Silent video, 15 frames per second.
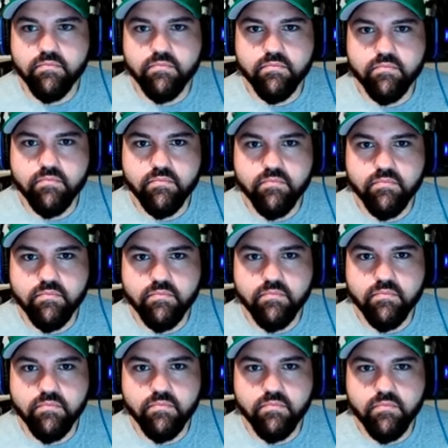
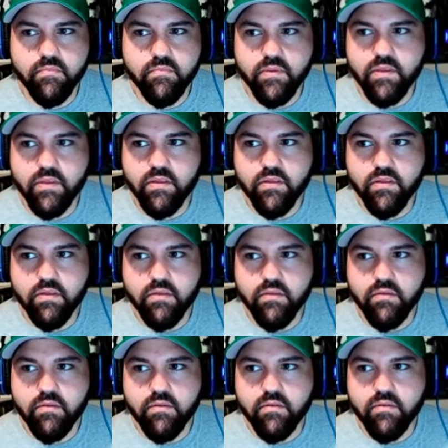
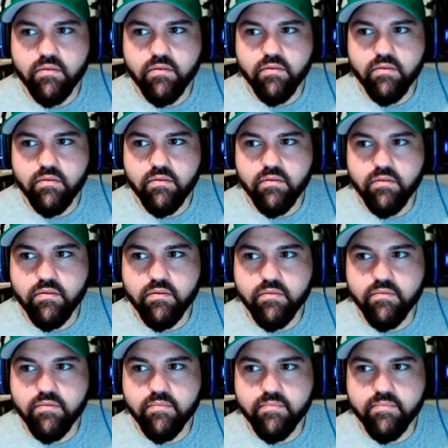
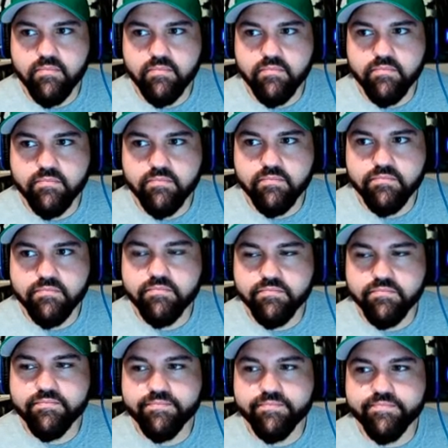
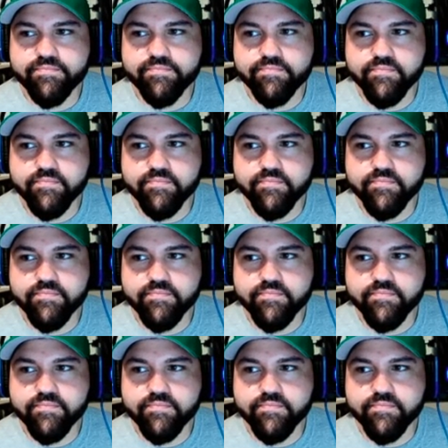(not speaking)